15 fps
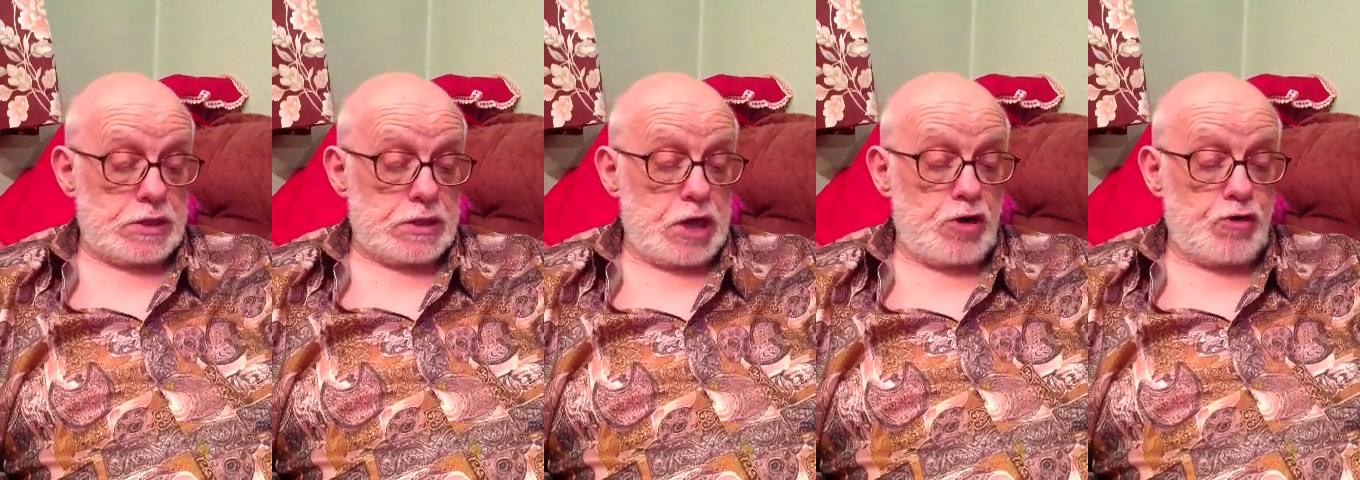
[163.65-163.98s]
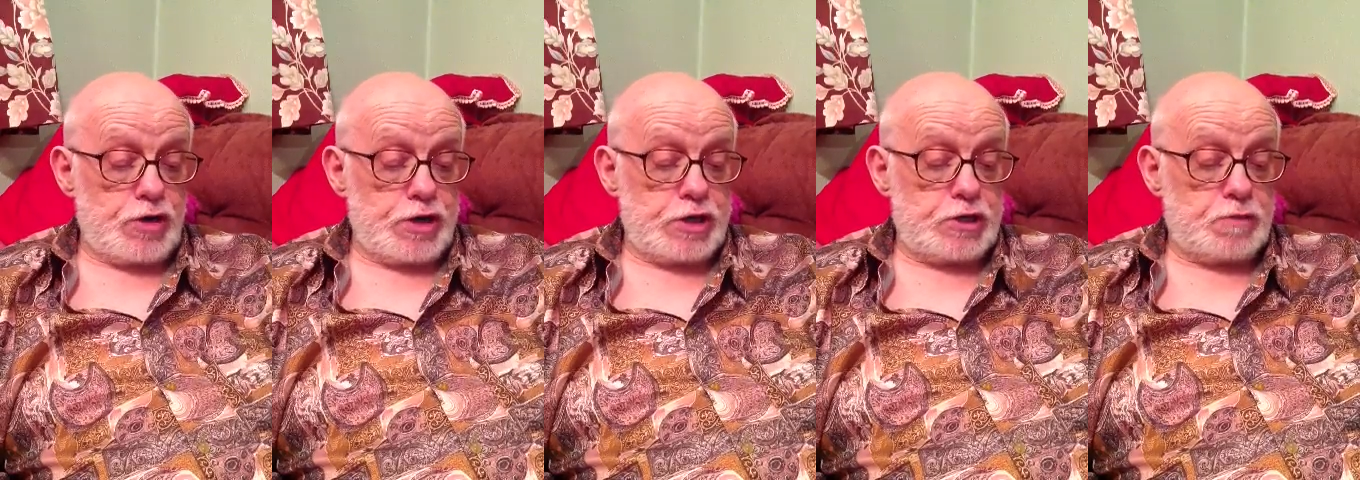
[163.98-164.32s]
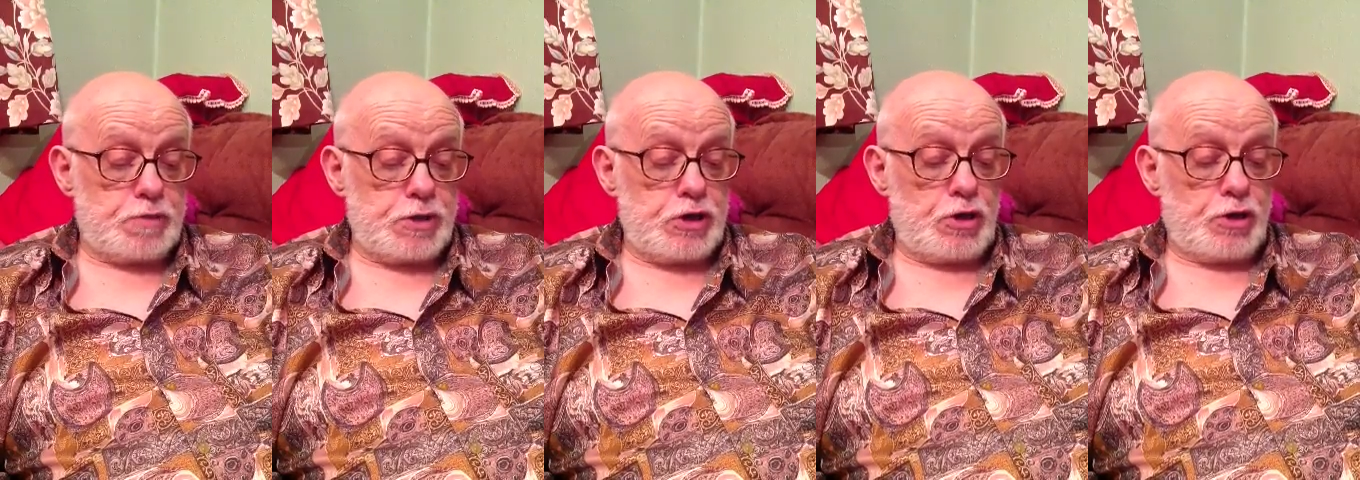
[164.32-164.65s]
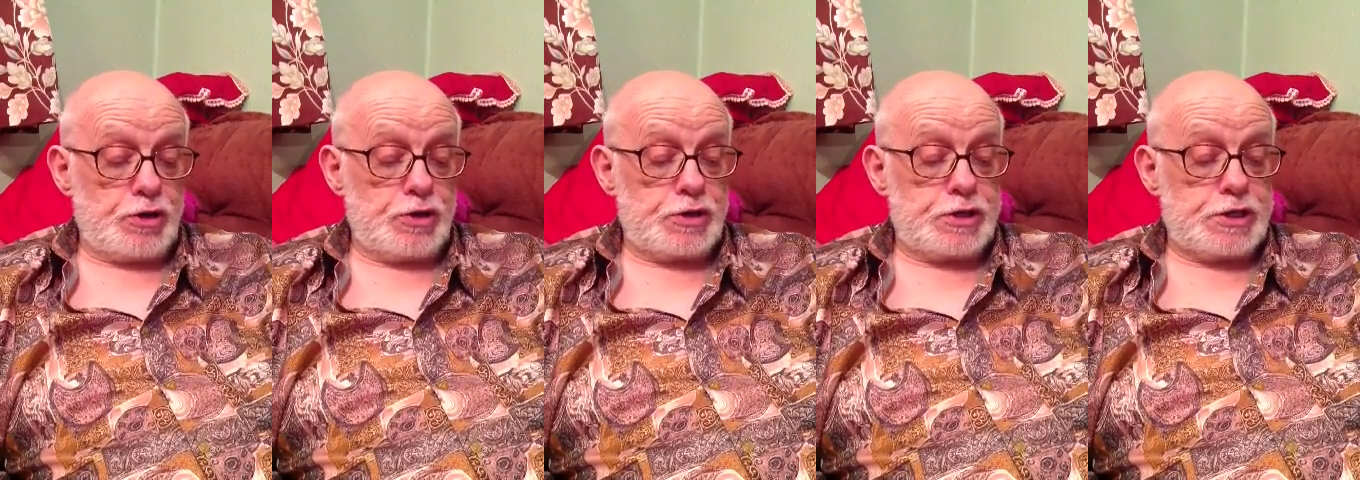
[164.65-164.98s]
hurried
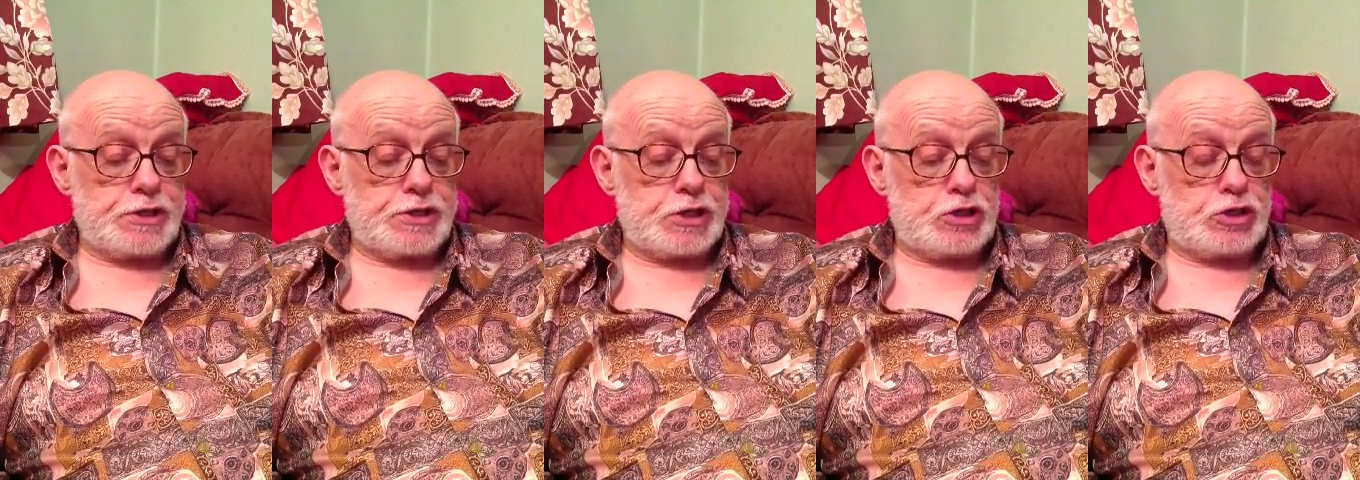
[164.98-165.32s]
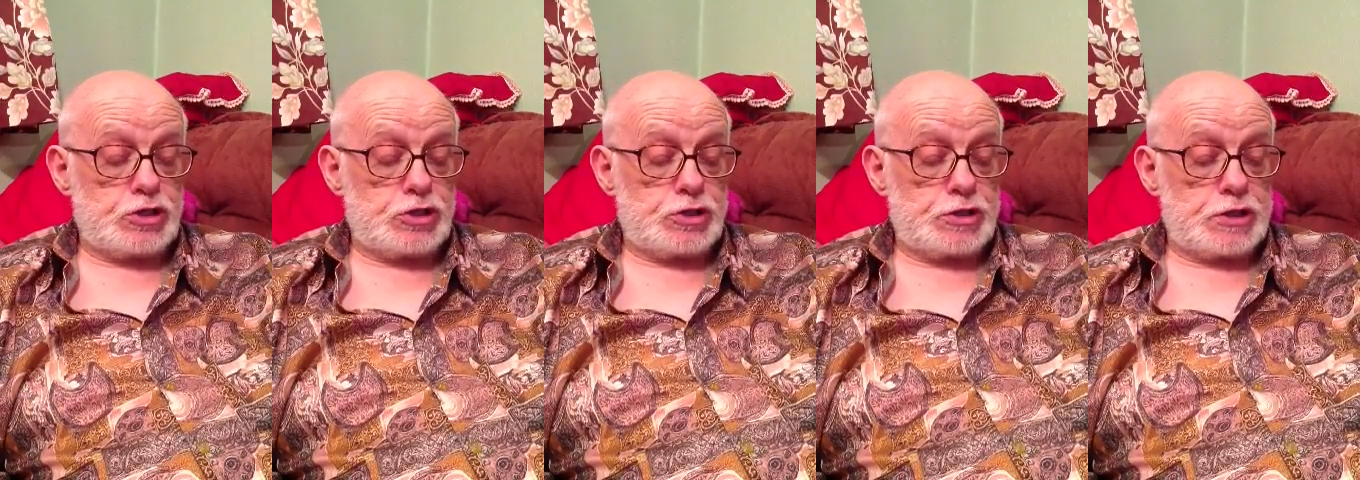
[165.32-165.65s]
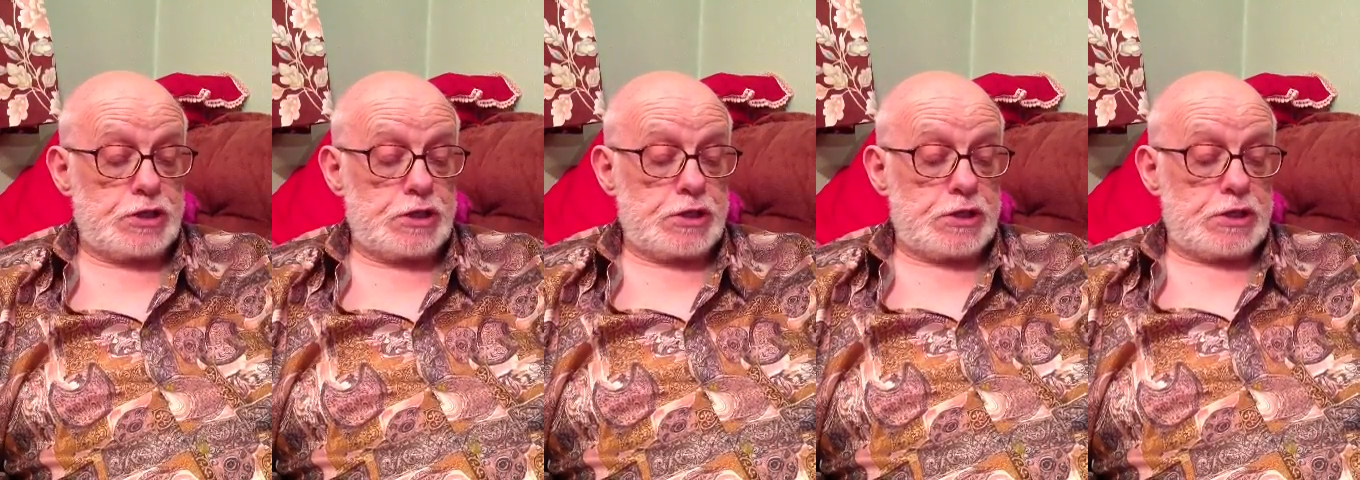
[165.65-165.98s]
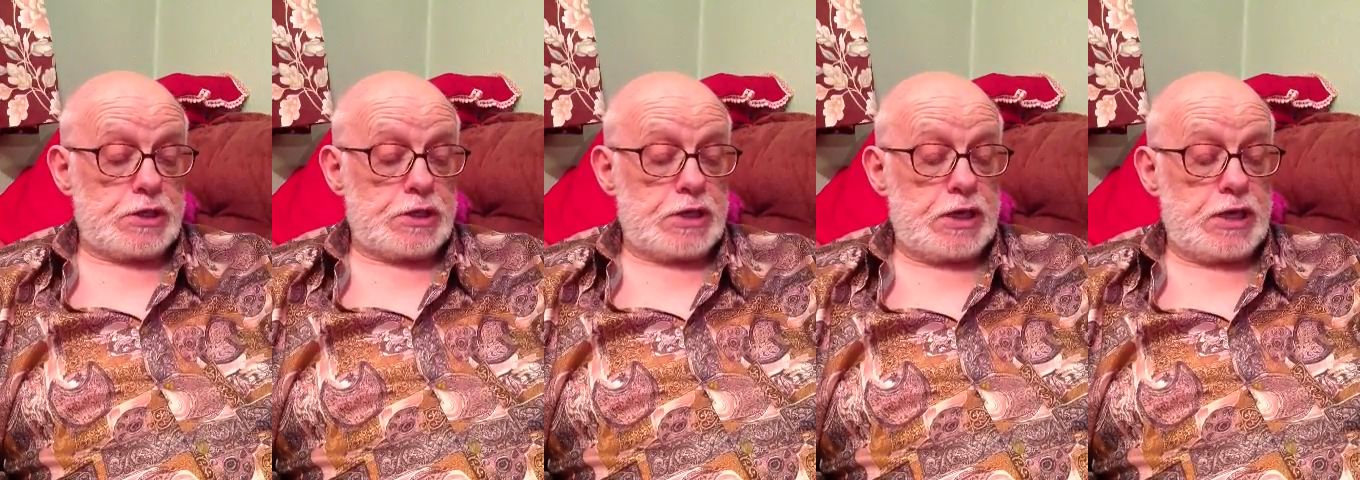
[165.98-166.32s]
beyond decision,
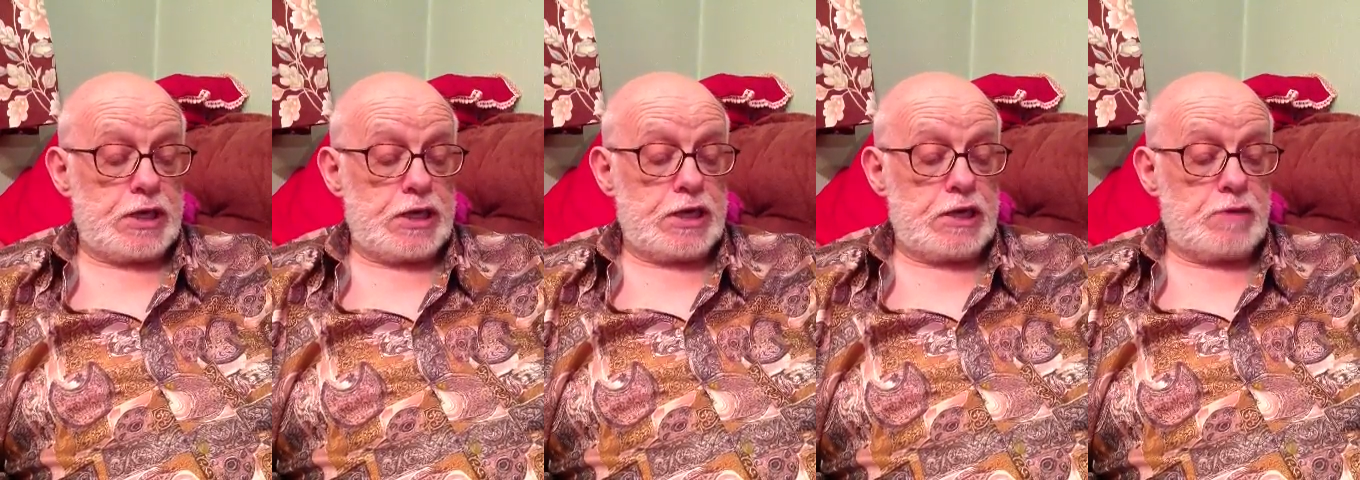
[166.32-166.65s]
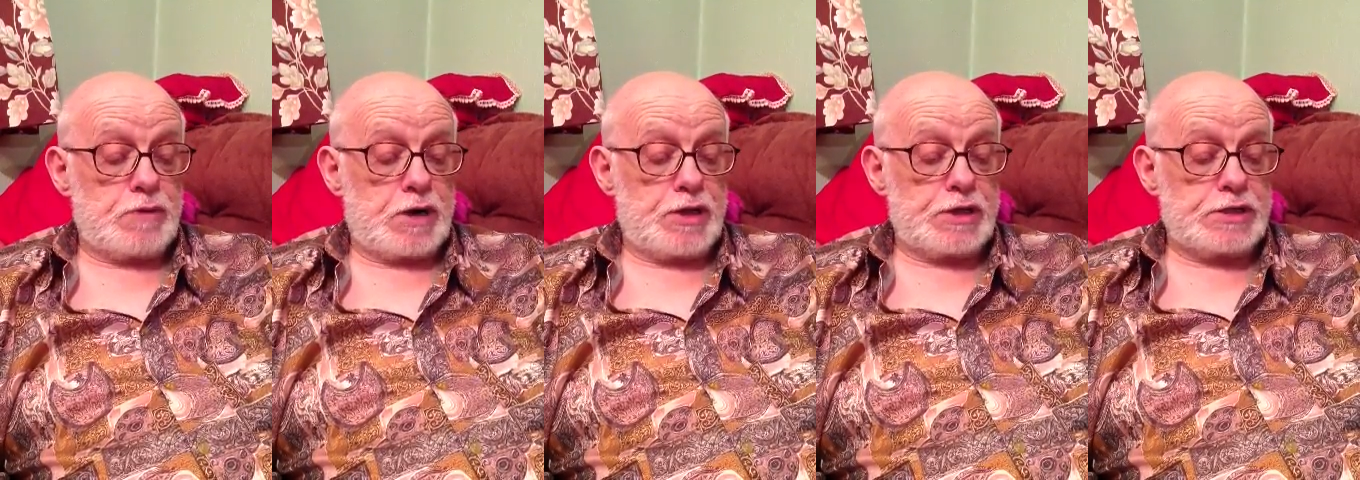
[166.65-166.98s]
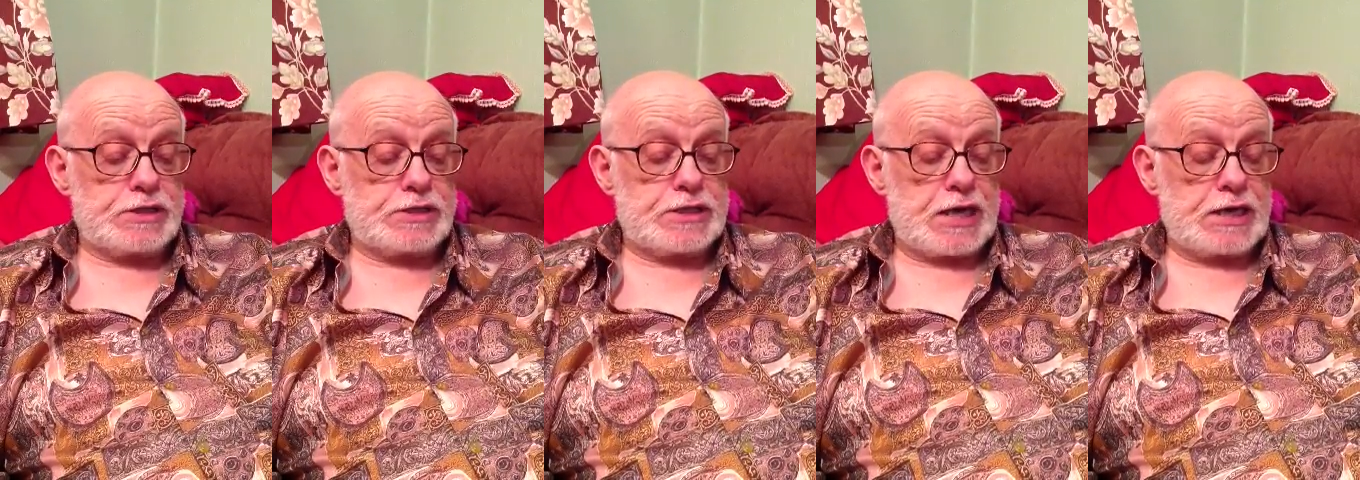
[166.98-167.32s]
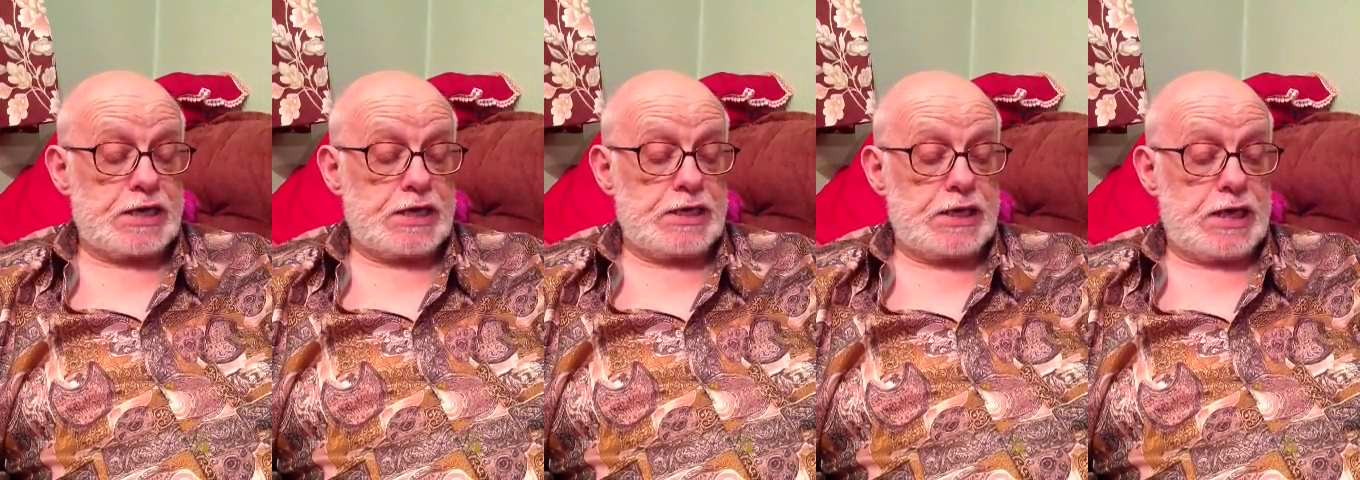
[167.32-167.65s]
here by the
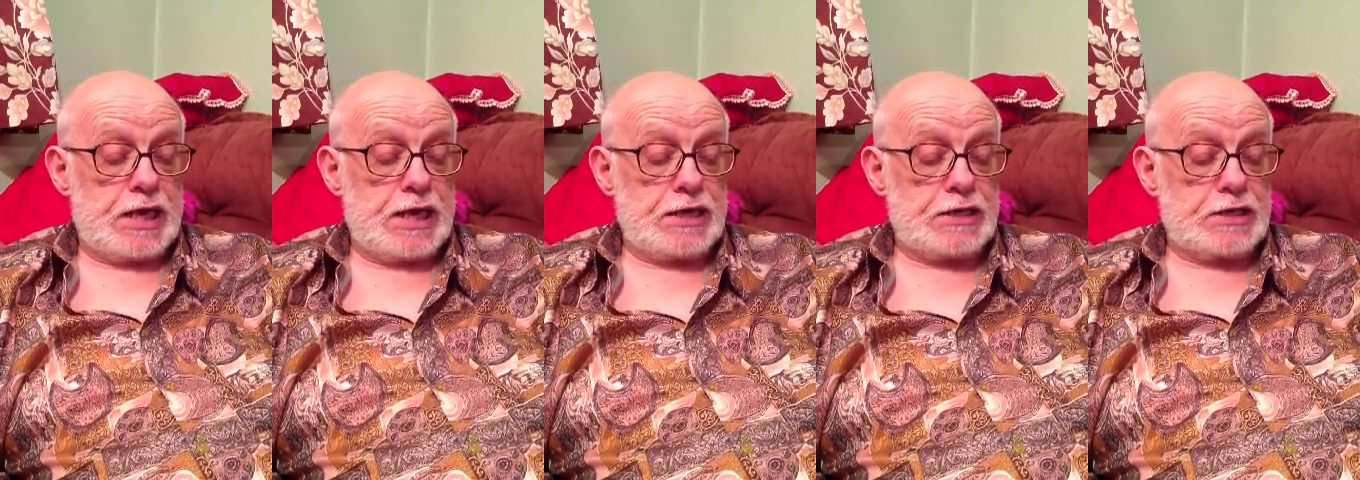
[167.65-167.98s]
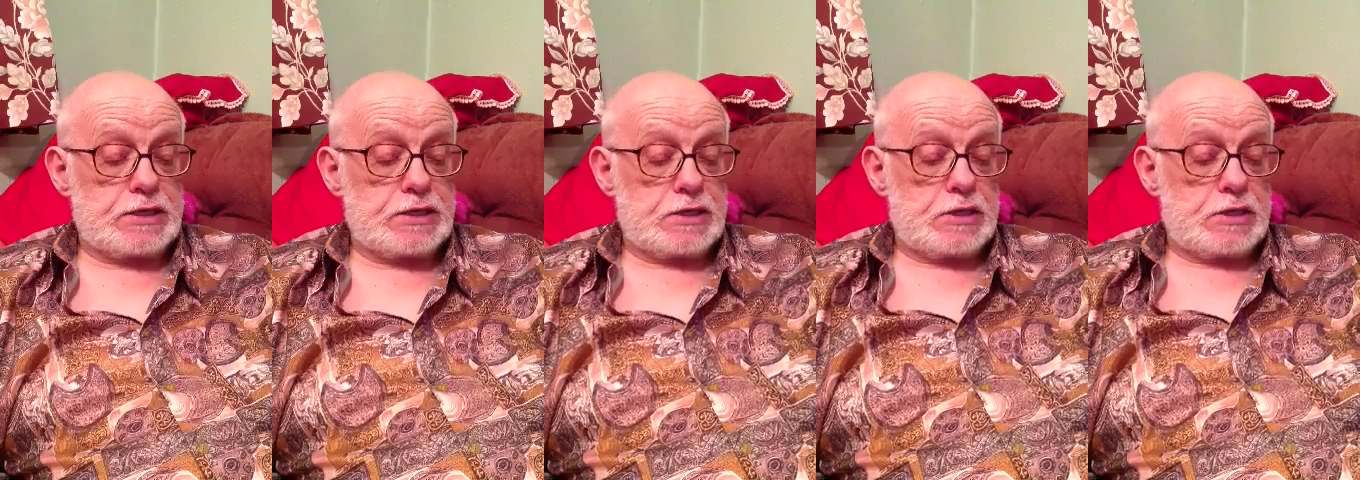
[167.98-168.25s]
sagging gate,